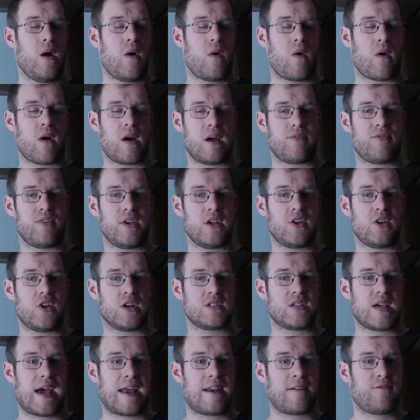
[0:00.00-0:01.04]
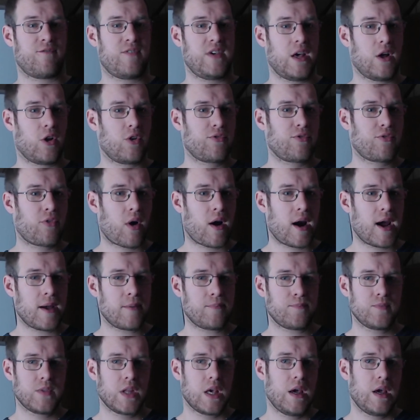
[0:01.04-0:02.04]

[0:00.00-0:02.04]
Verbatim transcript: or if he just had a feel for it.